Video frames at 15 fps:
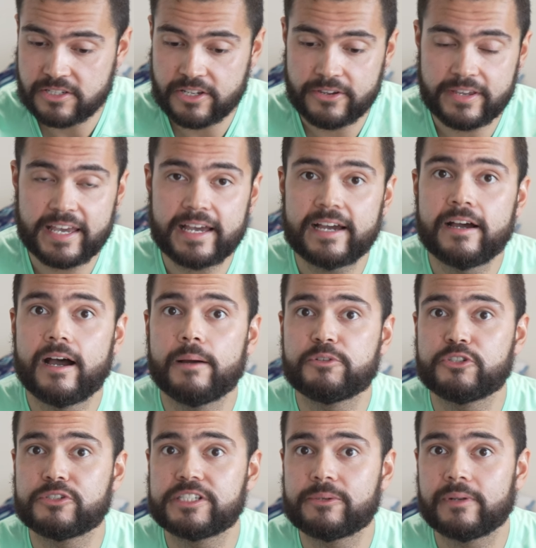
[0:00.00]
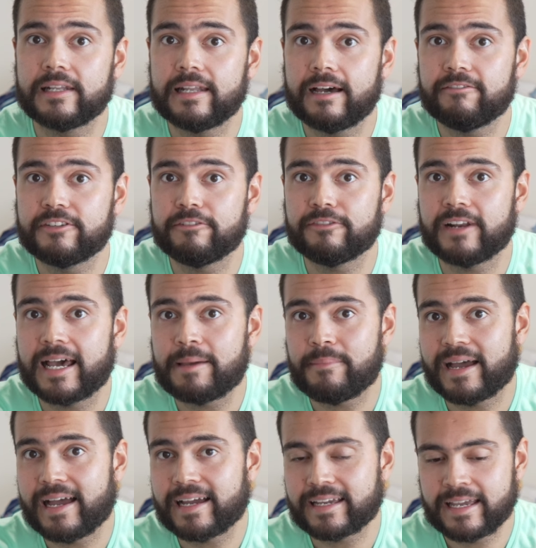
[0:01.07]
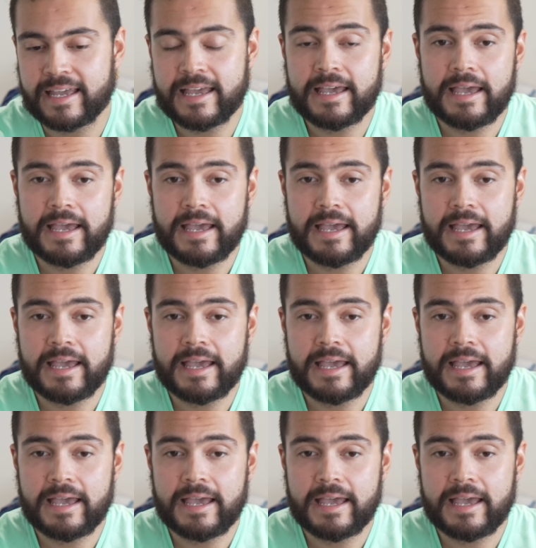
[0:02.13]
So yeah, I'm sure she'll love the flight back.